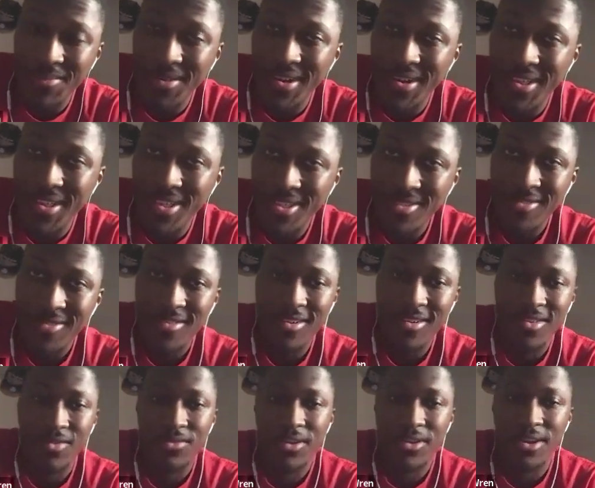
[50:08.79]
but it sure
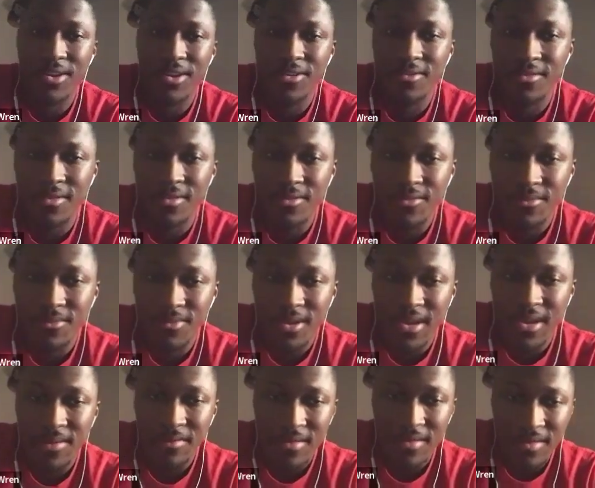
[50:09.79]
is fun doing from
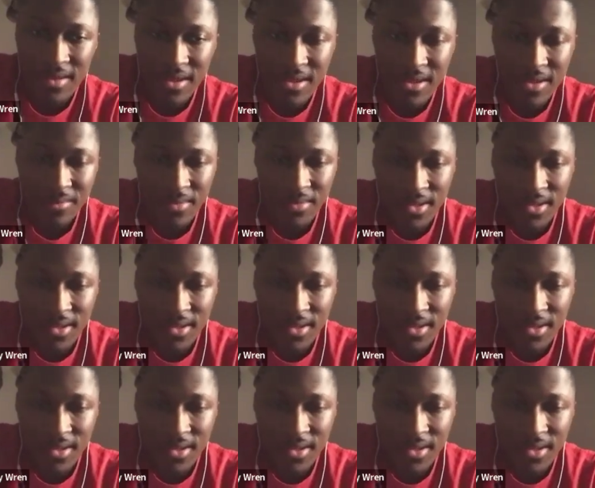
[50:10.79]
time to time